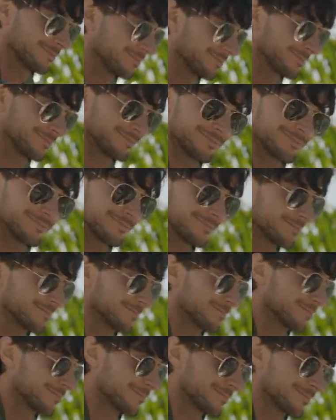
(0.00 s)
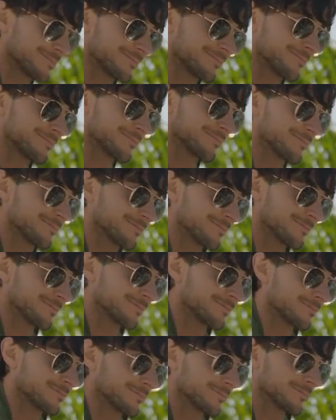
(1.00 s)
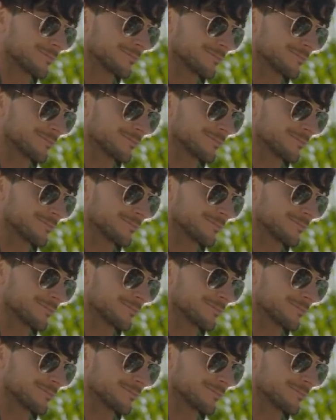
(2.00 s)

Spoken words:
of. And connected to that network